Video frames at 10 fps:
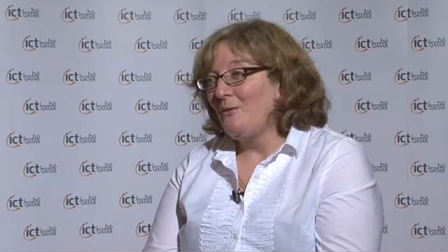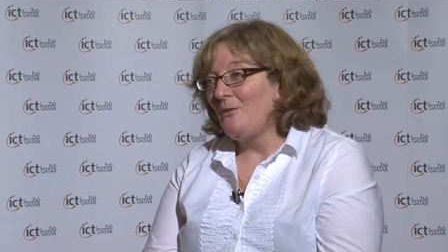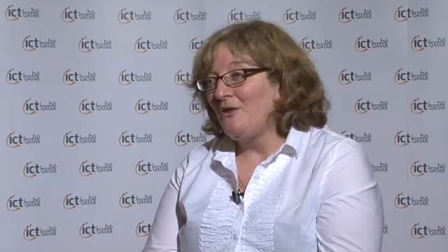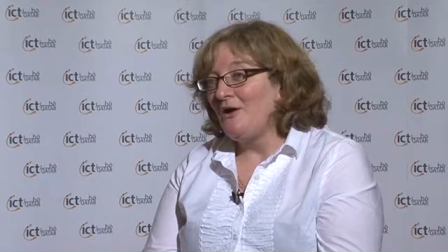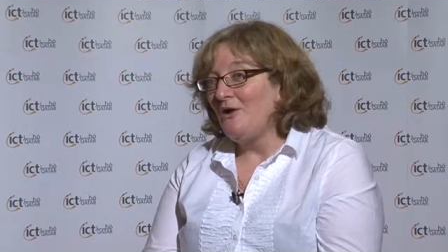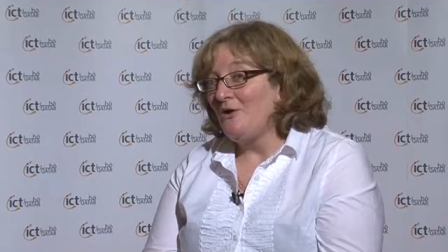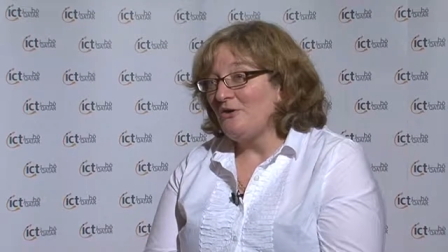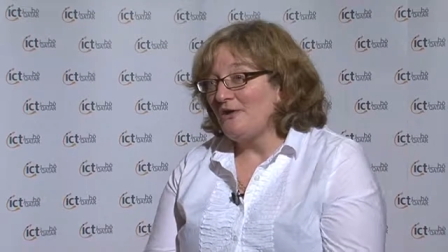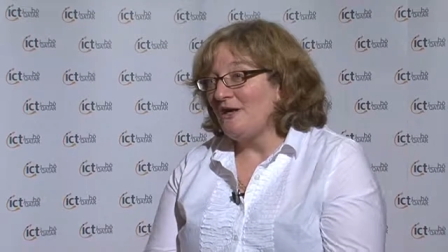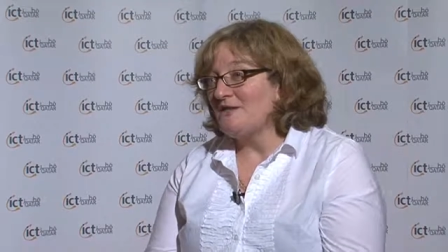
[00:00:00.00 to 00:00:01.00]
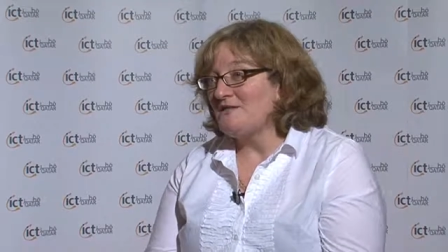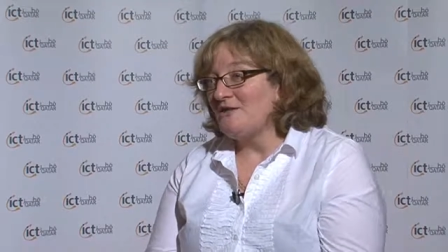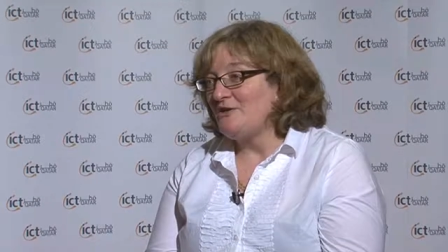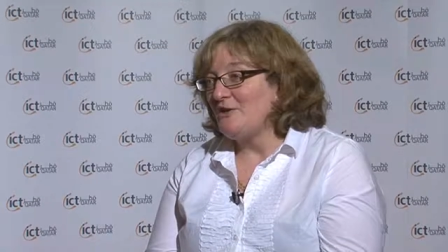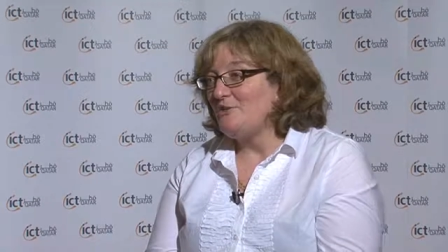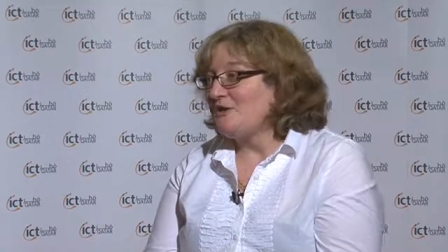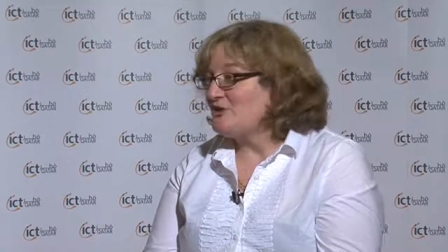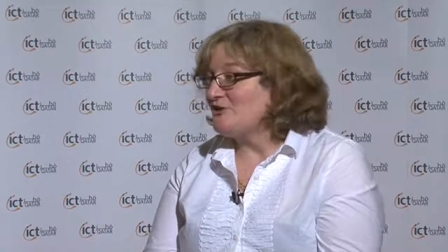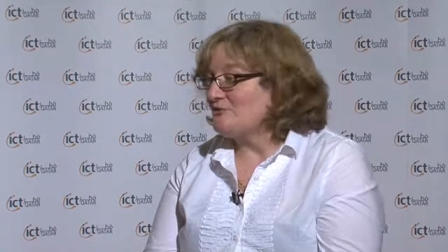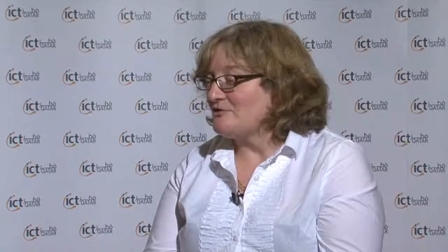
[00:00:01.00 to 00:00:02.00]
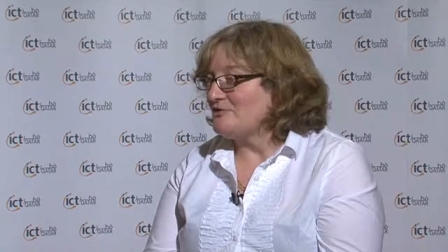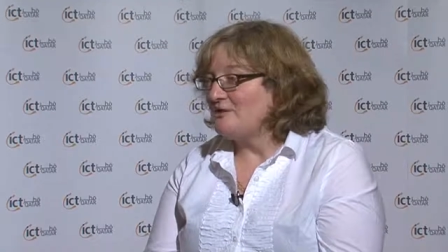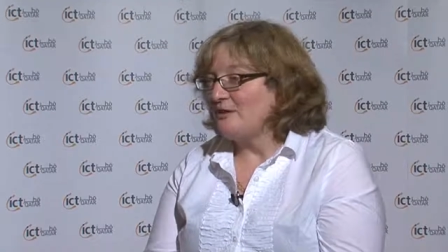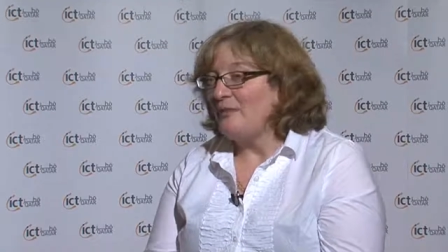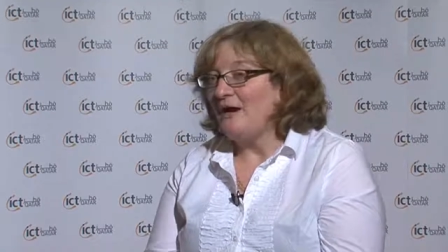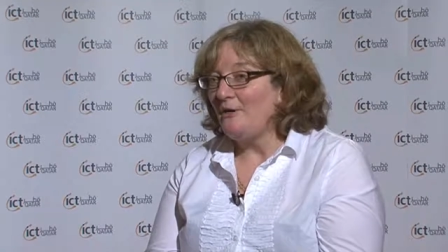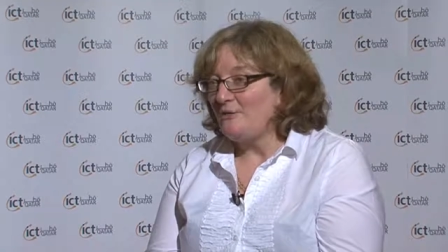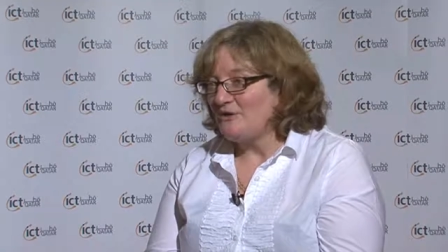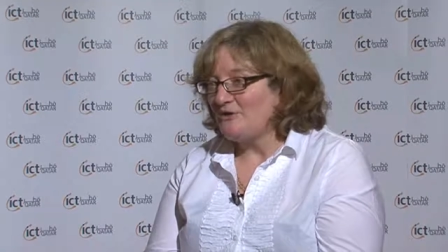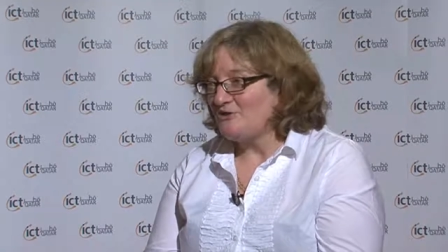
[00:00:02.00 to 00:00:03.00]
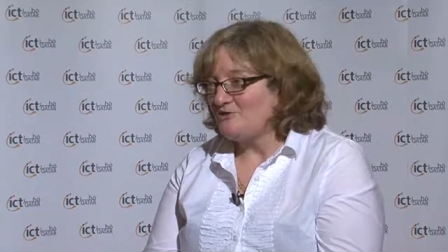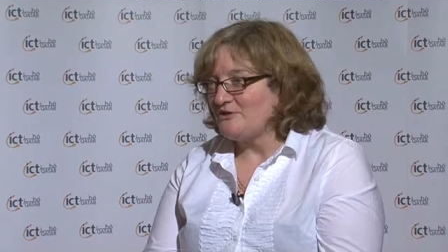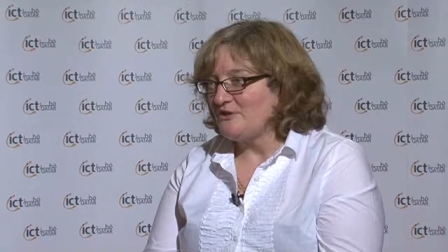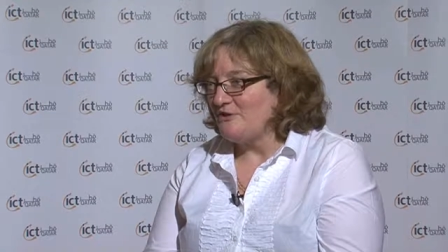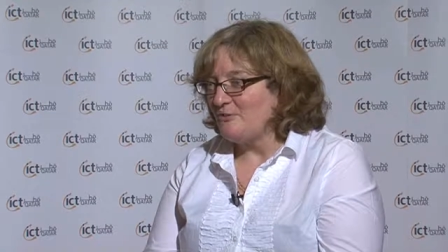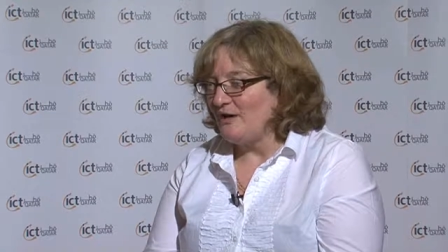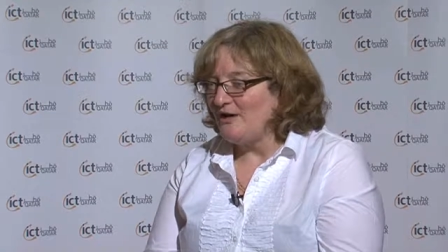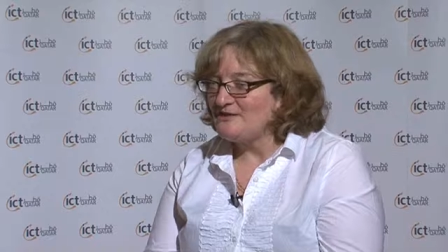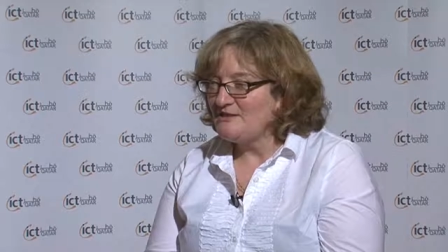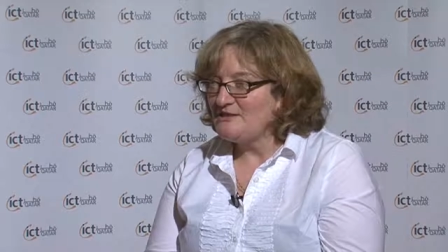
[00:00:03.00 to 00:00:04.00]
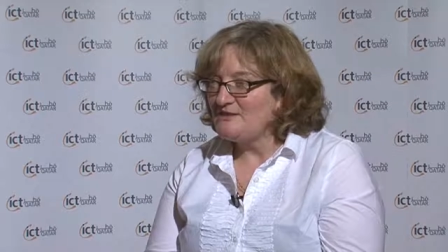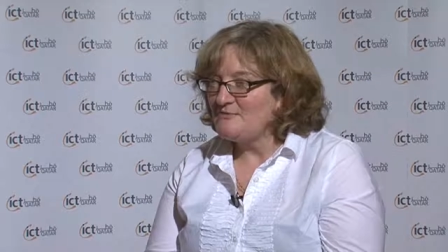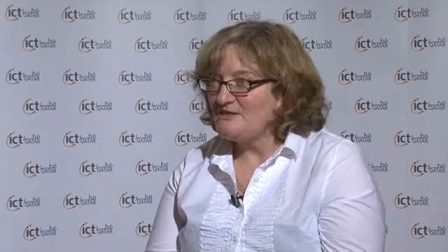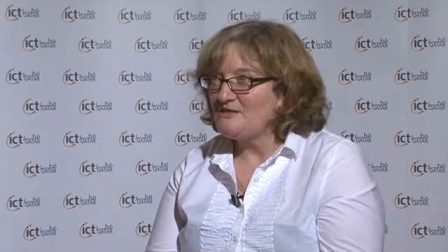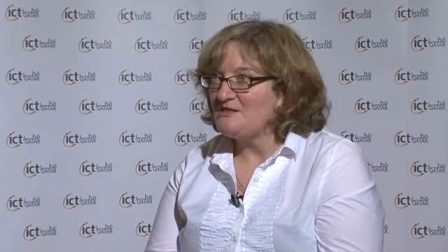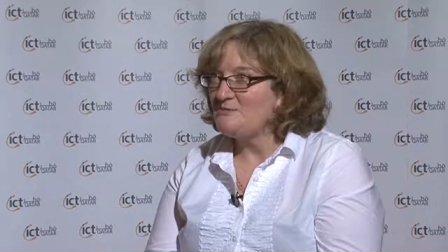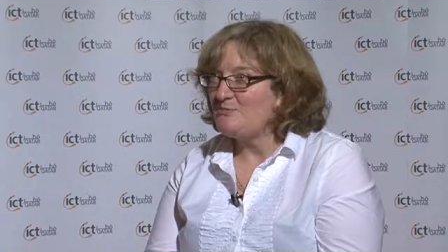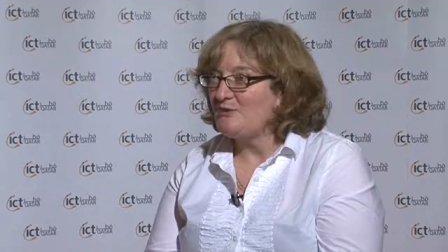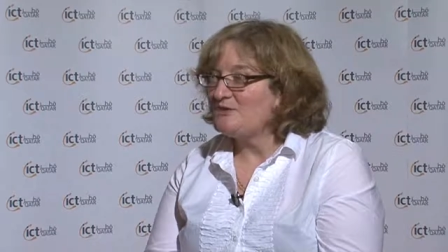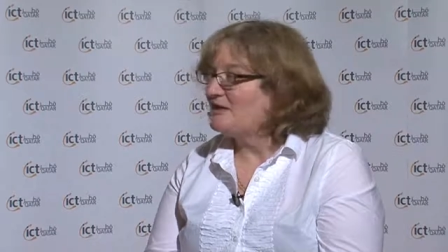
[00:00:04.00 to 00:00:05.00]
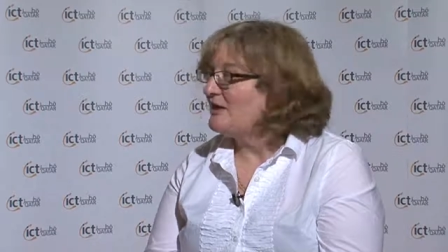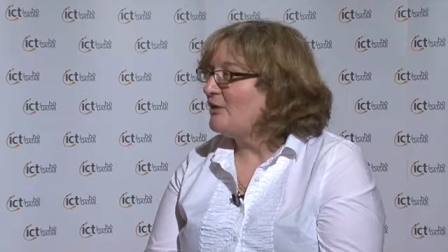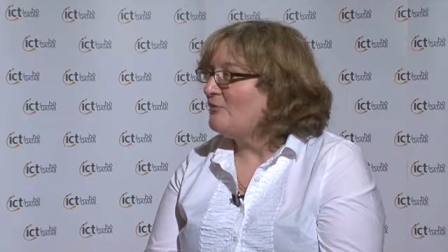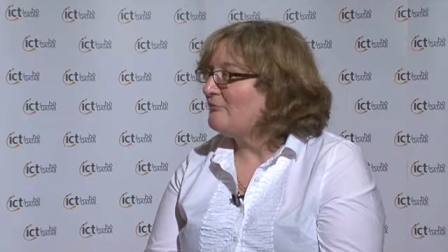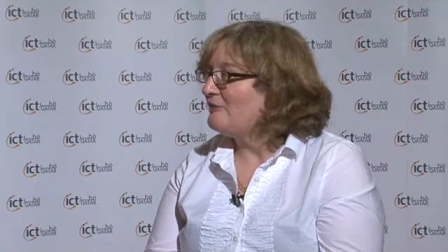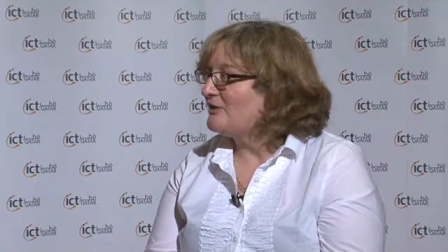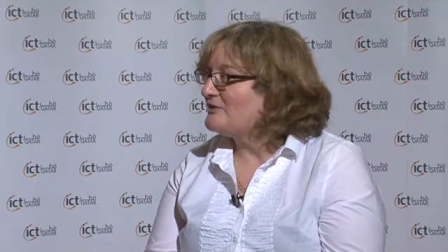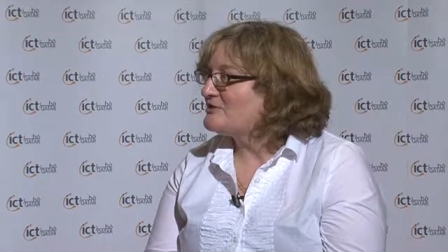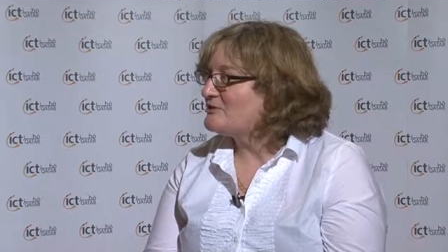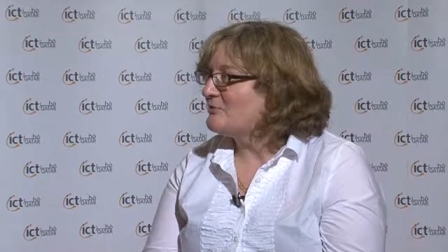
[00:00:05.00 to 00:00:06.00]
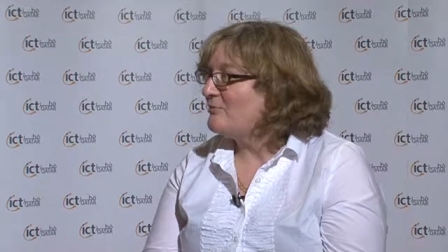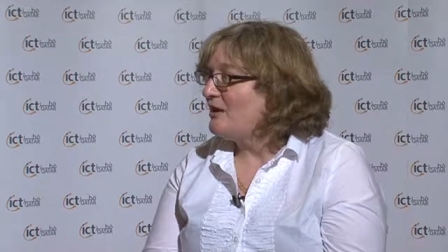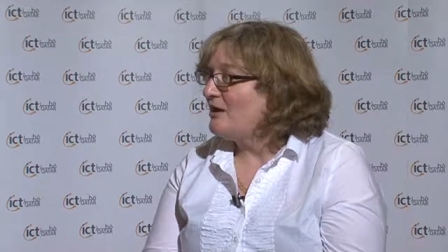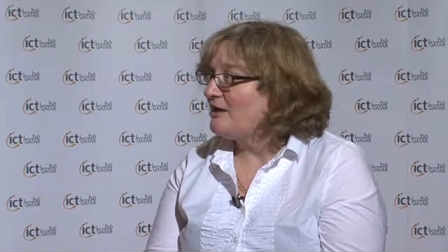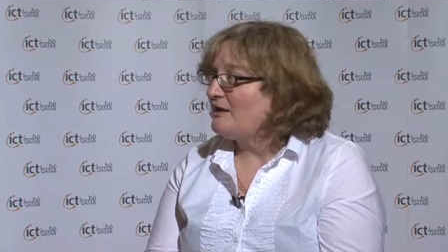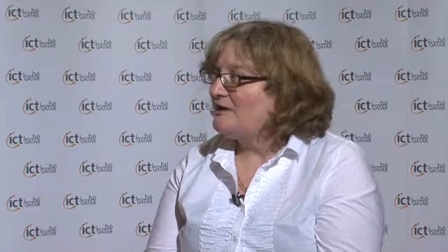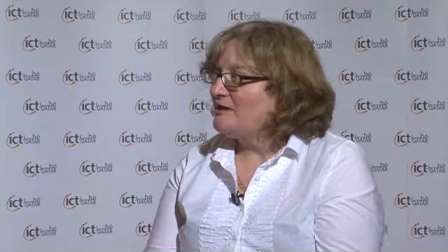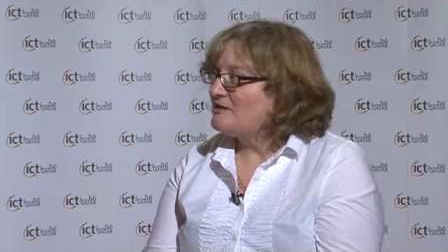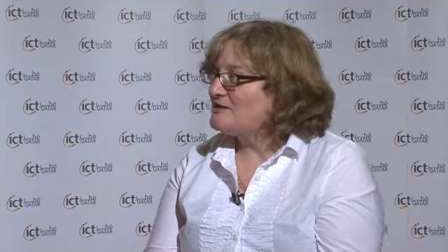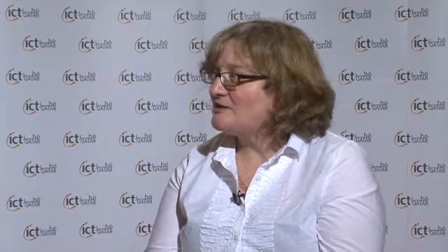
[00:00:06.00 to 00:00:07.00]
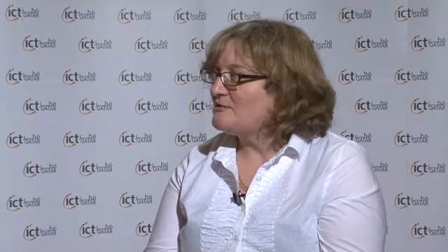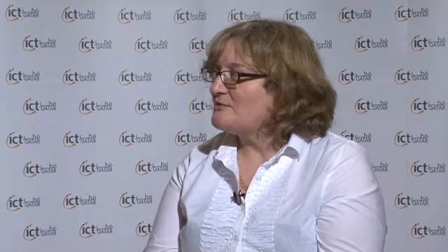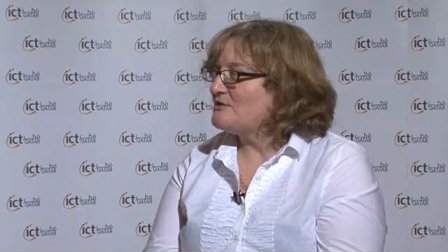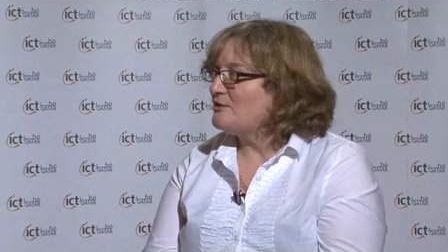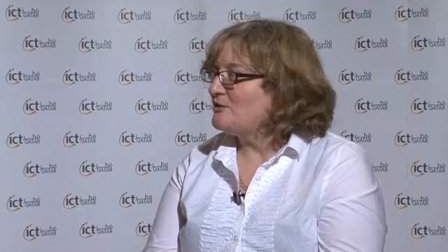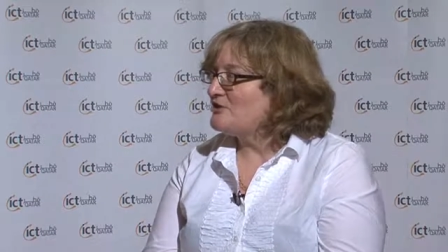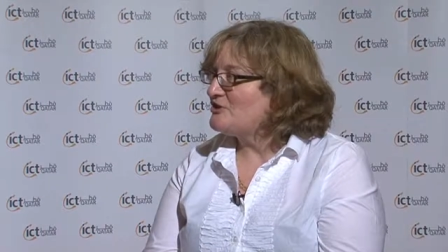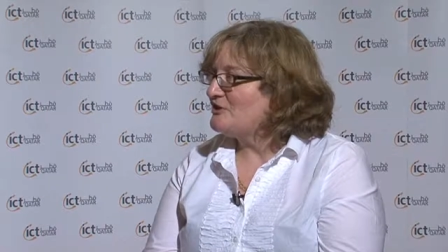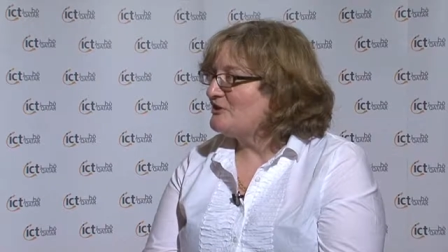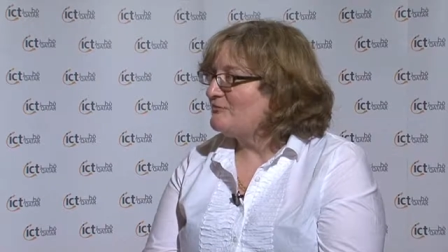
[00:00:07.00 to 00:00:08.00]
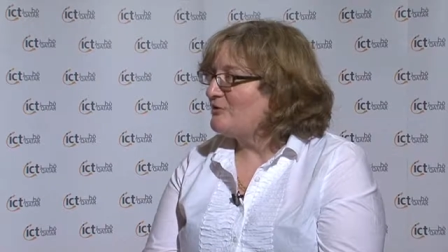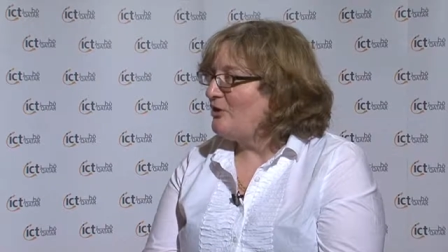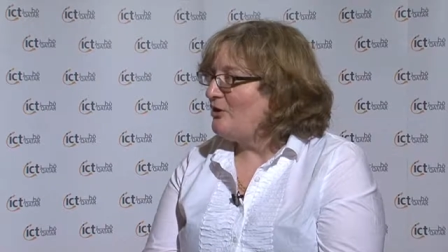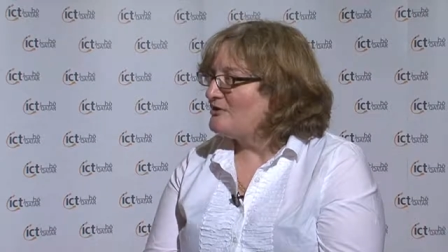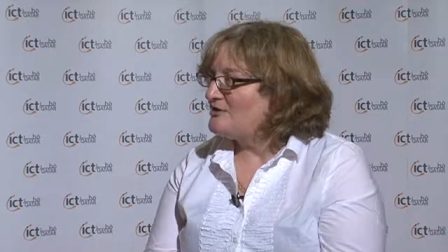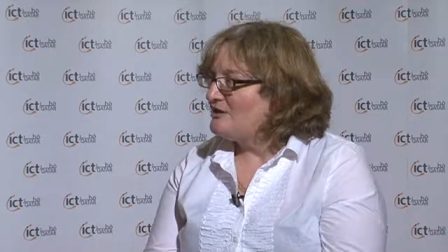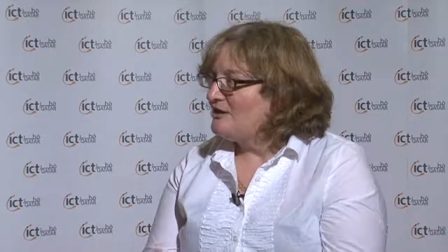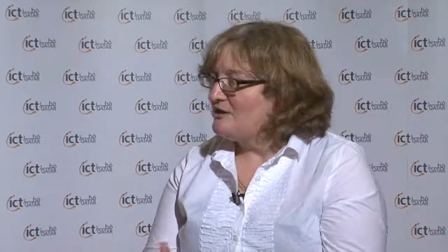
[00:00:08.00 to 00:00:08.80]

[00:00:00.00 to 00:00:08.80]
what they are good at is they know their children, they parent their children in other ways, and in some senses it's building their confidence to apply the skills and knowledge that they've got,